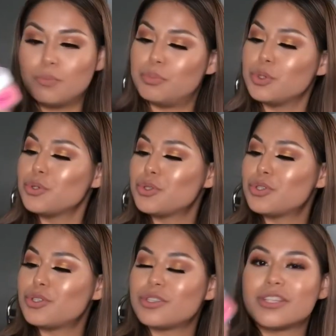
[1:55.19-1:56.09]

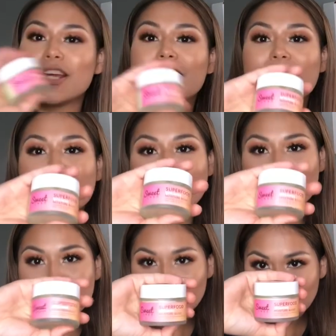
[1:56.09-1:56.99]
Boost
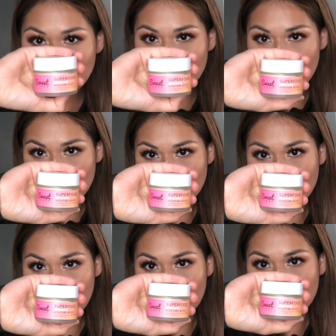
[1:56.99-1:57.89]
over
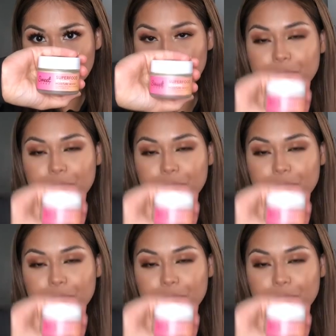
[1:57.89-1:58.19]
here,